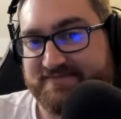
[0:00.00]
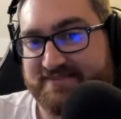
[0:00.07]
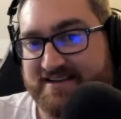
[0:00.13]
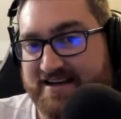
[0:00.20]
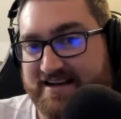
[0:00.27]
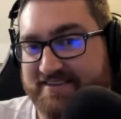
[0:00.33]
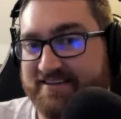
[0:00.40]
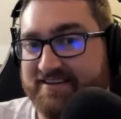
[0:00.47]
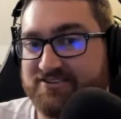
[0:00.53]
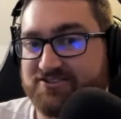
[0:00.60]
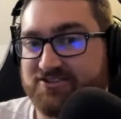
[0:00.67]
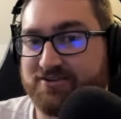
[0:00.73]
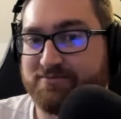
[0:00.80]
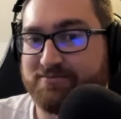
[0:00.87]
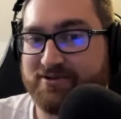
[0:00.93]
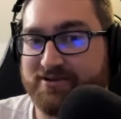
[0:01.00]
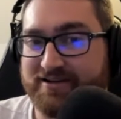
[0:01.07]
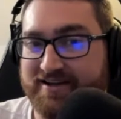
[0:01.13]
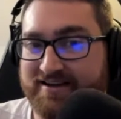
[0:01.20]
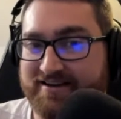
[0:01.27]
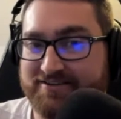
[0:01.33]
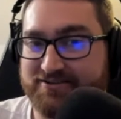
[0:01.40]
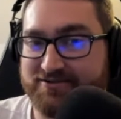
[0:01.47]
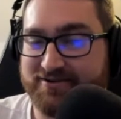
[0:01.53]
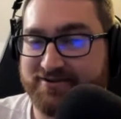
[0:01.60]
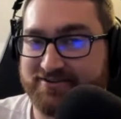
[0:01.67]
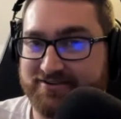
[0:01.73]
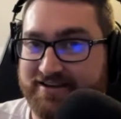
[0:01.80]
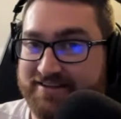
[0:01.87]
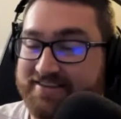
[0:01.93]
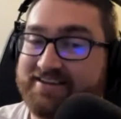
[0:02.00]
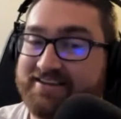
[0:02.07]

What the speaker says: I think he's a good play at 8,200. I think